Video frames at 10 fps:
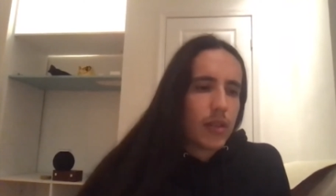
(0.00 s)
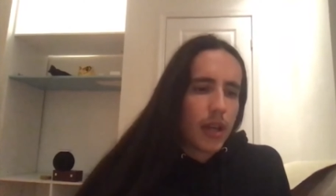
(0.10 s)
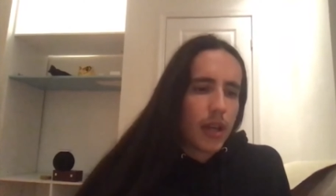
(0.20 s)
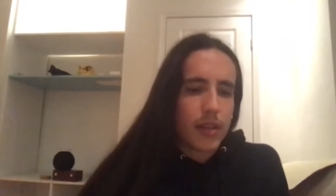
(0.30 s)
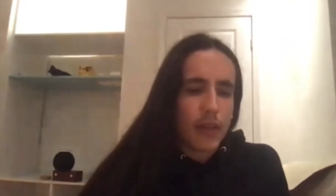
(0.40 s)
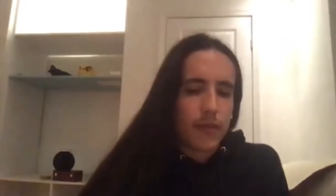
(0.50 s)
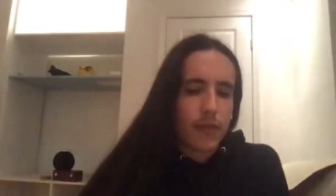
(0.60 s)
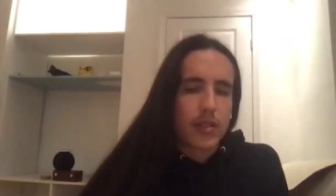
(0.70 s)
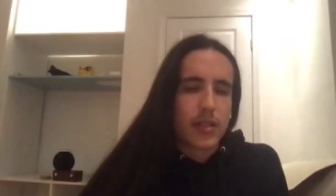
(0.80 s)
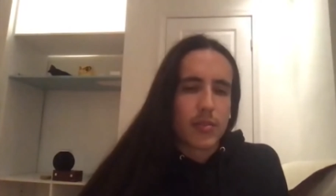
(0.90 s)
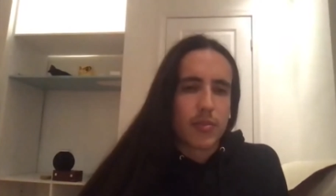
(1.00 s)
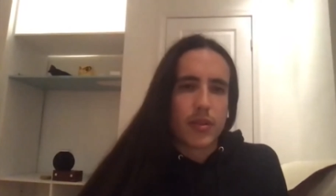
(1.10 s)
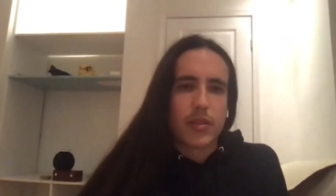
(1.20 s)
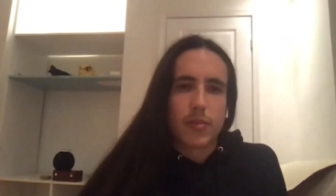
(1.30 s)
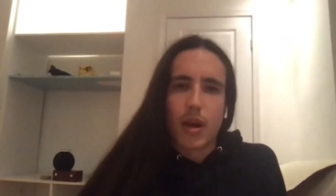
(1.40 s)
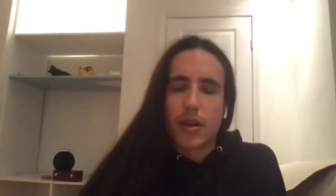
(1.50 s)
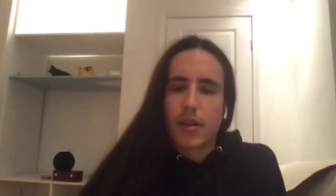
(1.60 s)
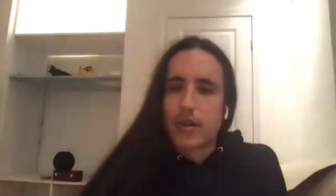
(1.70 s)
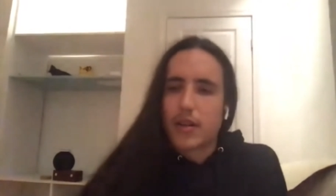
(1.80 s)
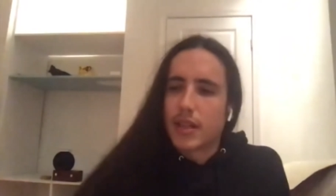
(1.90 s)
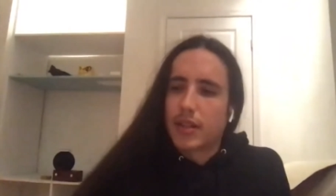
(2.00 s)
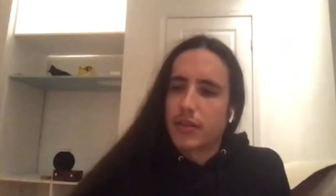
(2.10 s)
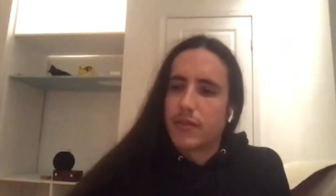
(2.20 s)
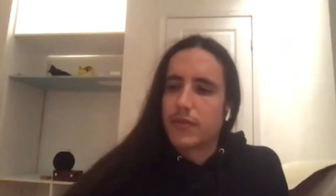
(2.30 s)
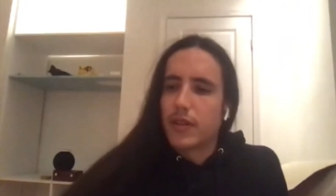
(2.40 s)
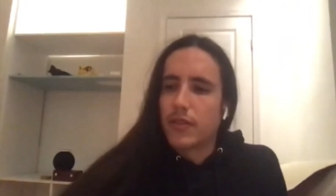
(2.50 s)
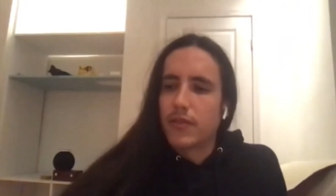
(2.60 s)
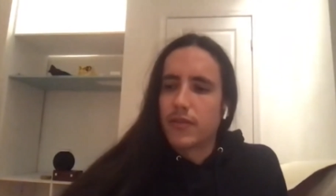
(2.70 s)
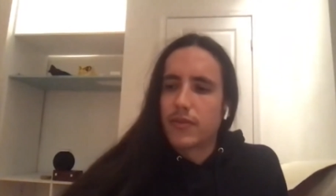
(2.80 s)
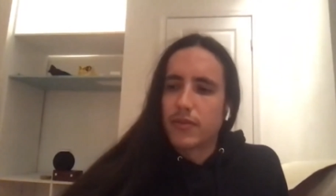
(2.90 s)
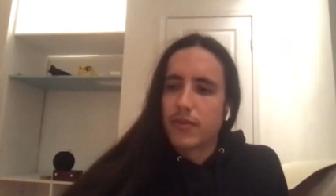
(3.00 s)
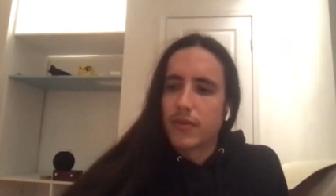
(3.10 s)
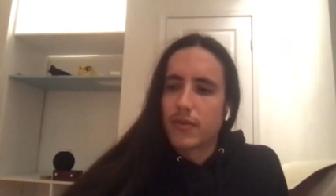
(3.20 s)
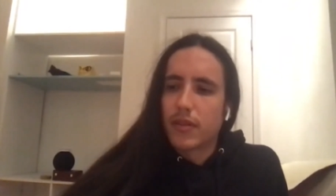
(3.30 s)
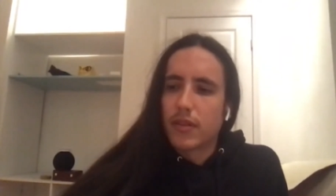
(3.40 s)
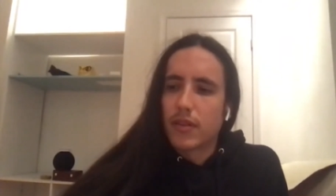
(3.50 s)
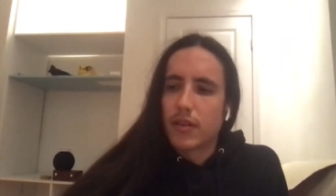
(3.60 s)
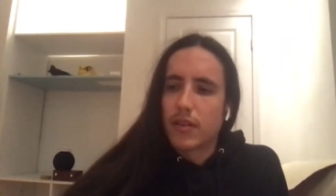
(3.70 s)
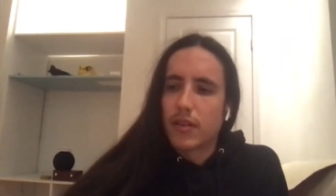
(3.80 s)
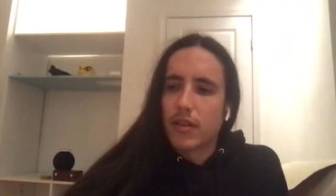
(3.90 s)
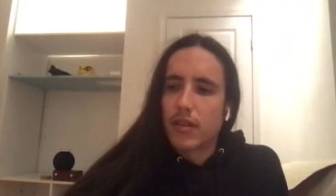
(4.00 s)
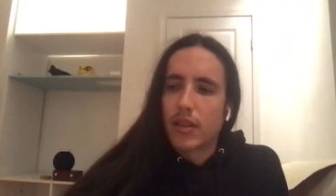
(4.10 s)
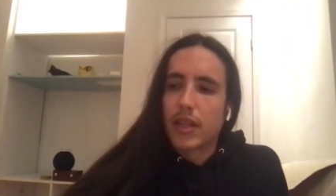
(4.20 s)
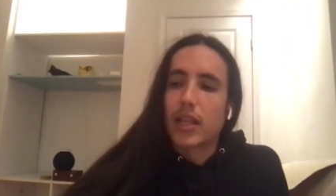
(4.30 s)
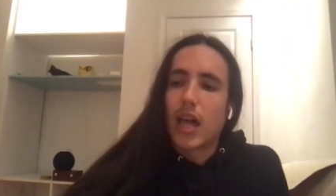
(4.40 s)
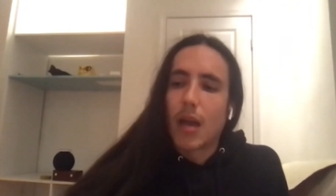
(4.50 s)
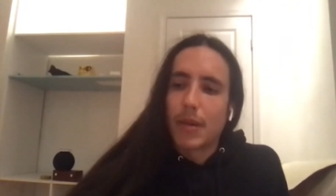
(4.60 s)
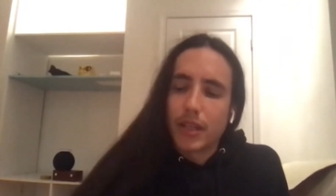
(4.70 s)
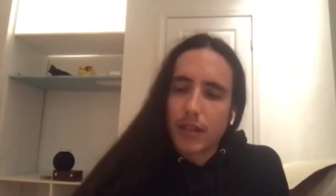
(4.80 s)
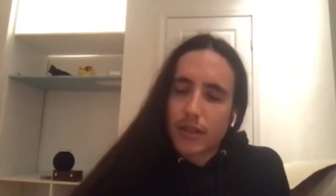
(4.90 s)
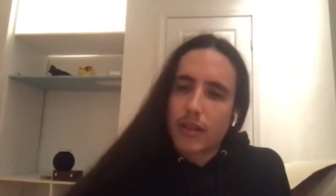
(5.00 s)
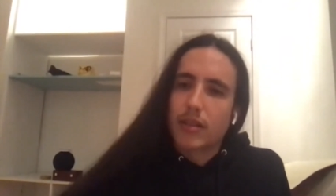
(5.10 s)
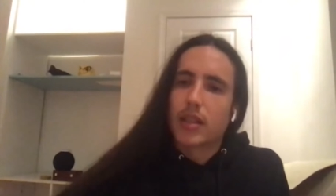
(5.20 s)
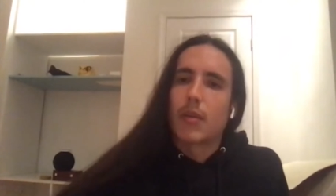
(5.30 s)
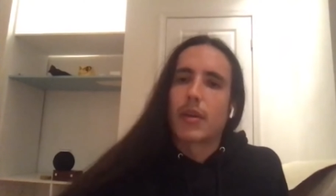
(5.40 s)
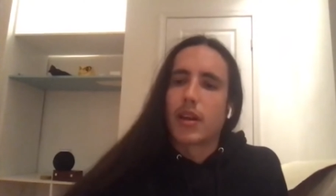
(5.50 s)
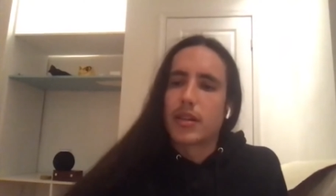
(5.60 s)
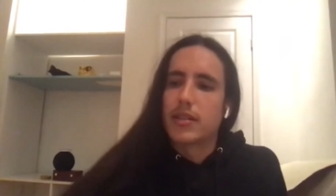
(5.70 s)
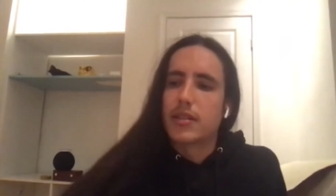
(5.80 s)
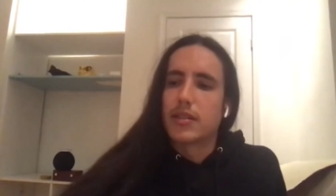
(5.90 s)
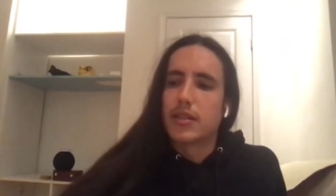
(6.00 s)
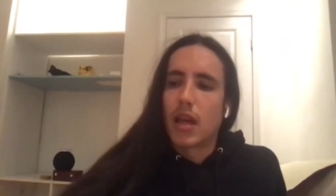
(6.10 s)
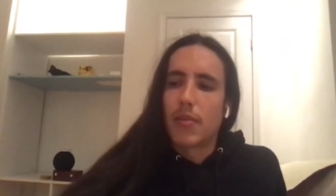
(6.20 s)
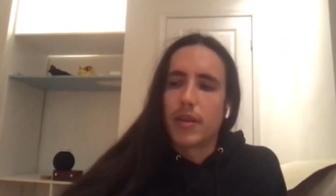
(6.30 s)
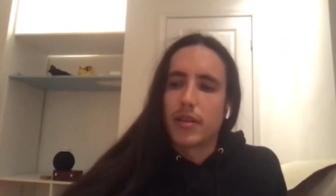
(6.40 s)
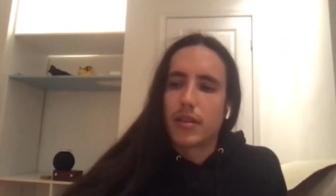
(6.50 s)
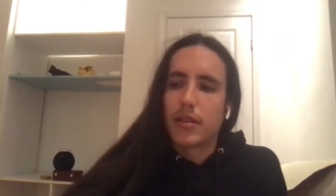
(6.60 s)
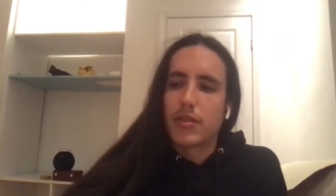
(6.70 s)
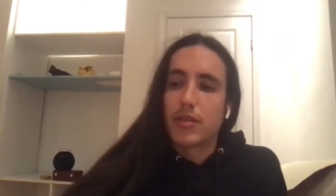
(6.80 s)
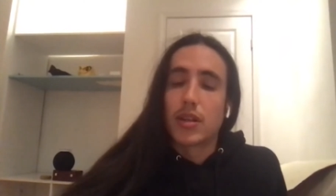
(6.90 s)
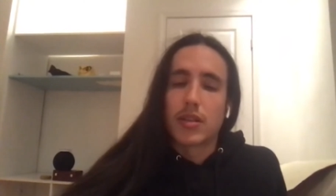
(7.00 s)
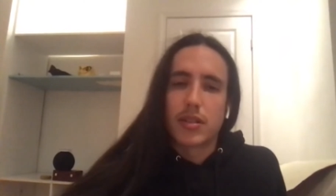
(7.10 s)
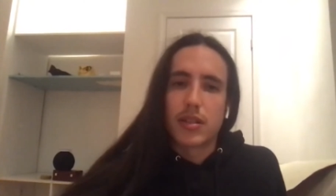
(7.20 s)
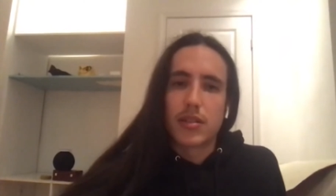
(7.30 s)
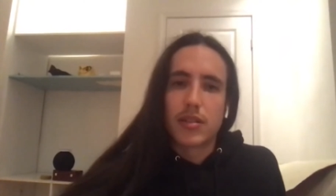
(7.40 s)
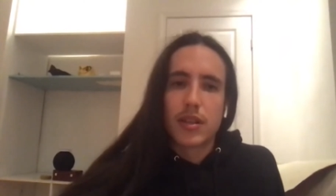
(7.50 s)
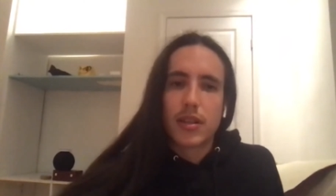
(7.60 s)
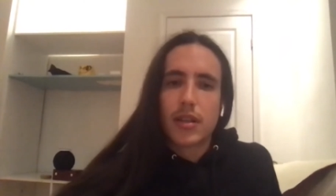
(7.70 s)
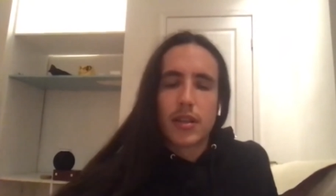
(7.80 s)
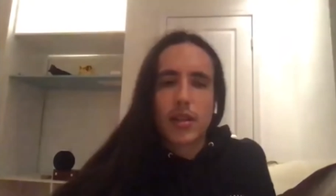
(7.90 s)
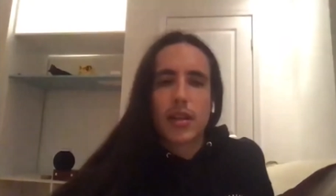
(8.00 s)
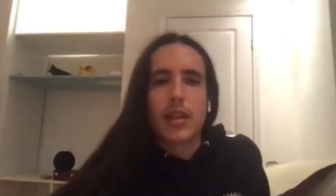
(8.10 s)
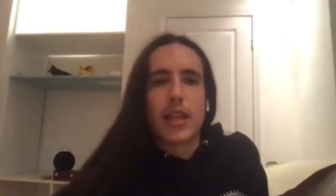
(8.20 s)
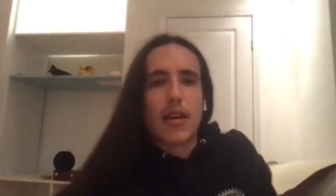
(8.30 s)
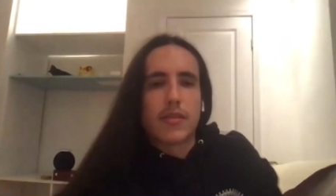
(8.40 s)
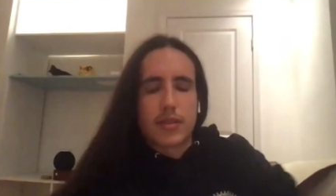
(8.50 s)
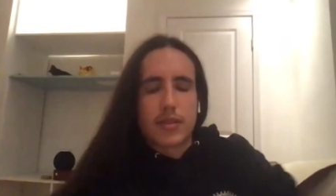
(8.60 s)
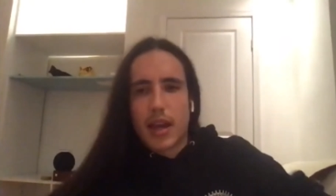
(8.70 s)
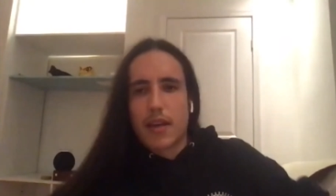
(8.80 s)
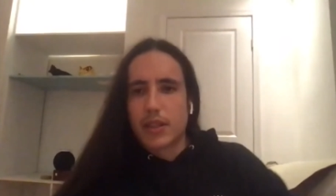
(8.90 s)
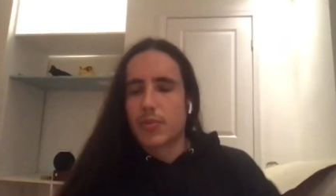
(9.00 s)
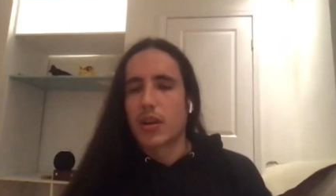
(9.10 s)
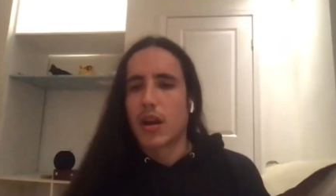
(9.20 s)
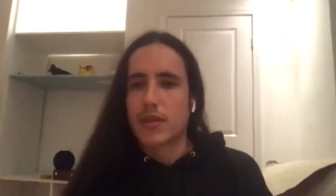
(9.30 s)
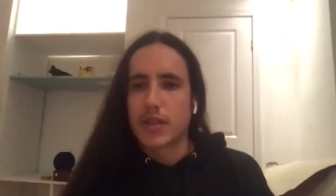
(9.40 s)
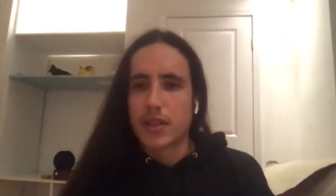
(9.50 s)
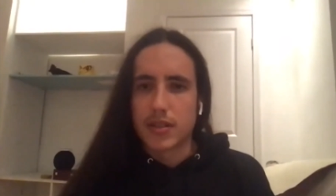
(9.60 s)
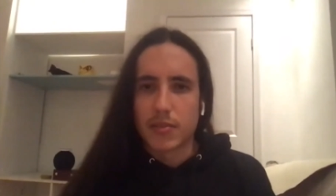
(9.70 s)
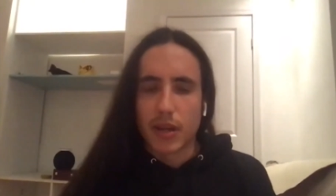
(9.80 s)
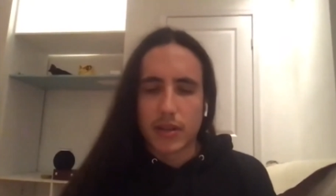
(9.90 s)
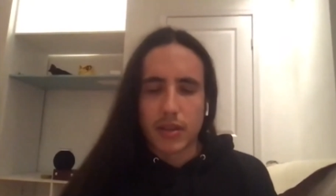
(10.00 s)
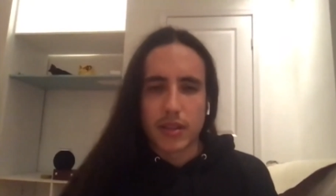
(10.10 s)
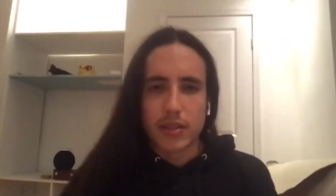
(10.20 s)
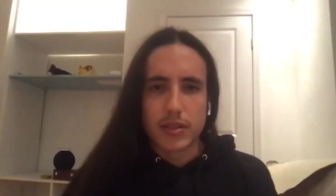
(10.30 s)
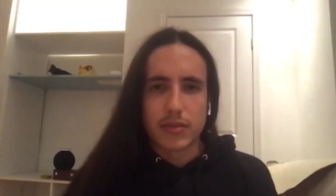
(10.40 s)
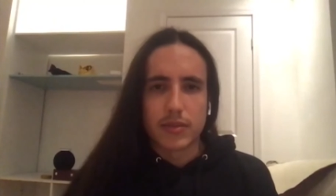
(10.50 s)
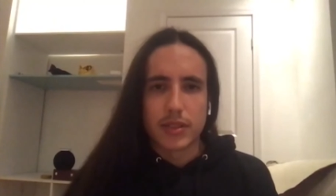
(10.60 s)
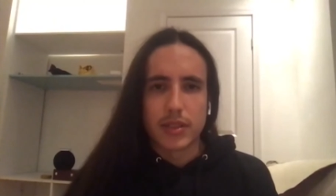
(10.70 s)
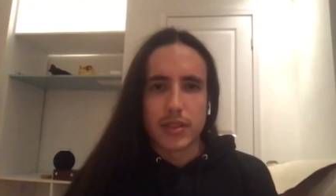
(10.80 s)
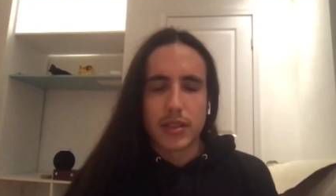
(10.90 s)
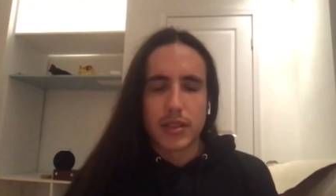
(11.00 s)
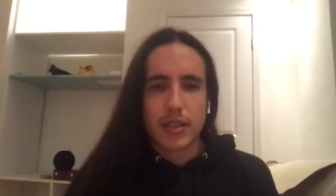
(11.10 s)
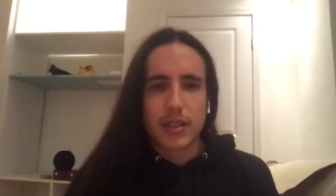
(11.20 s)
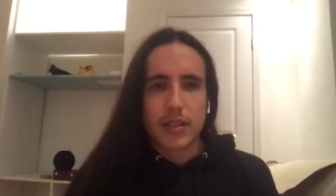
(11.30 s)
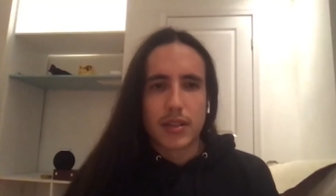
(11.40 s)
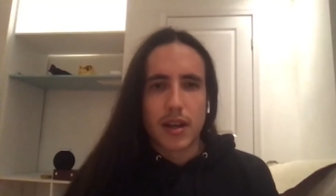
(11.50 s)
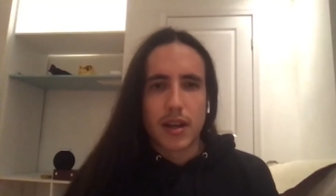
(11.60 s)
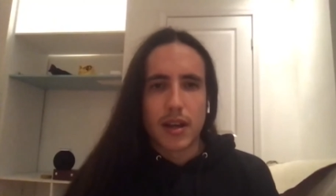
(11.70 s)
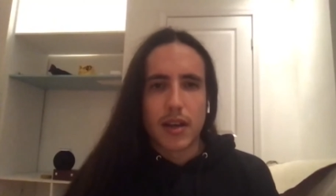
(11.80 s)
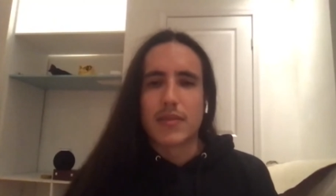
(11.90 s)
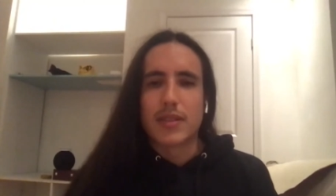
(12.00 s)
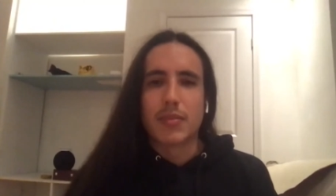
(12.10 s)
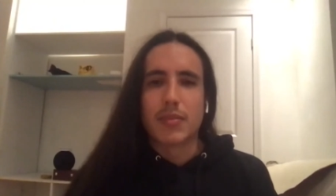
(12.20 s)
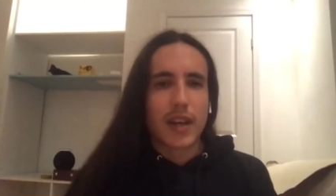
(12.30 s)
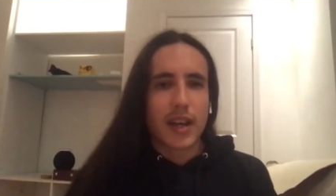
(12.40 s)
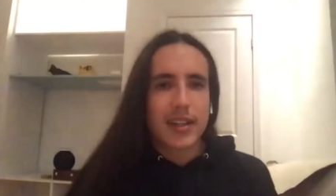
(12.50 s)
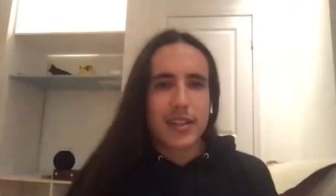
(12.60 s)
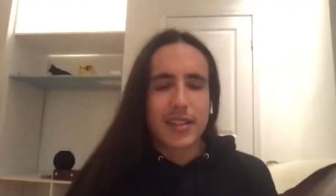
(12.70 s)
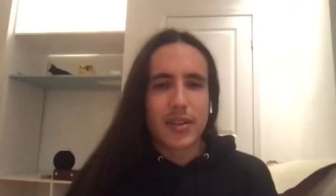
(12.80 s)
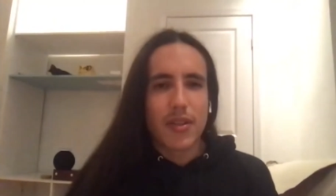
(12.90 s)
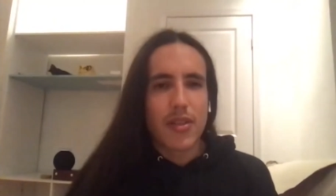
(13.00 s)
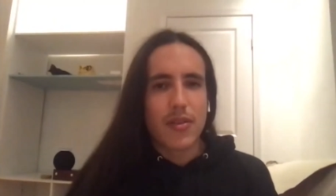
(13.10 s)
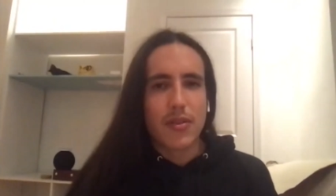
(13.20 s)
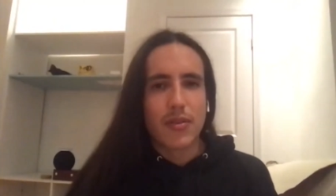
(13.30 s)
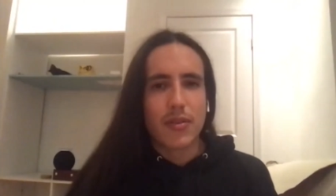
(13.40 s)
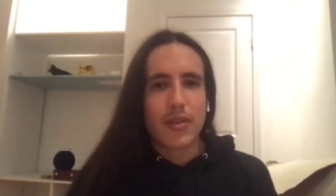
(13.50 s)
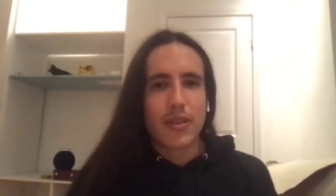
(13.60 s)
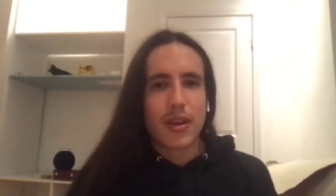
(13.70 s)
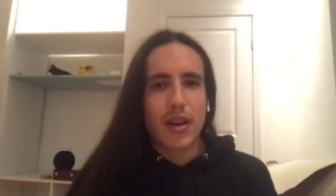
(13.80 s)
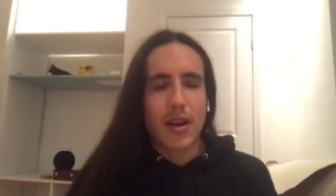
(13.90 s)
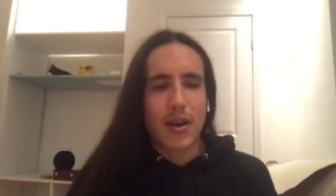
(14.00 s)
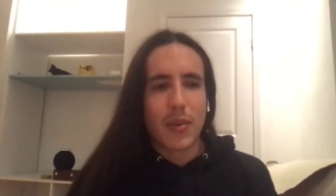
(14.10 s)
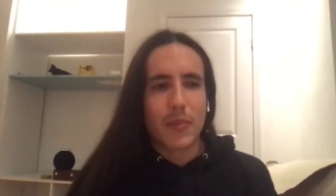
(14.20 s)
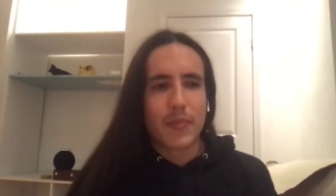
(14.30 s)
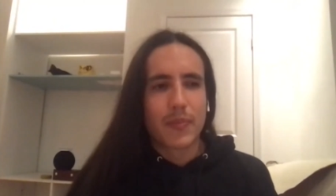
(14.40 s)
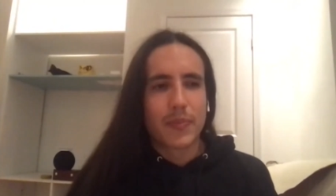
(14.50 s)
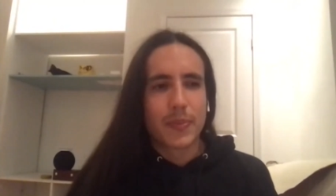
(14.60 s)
yeah for us it's important to broaden our understanding of of i think climate and the climate crisis and climate justice allows us to have deeper conversations about the things that we oftentimes simplify you know through um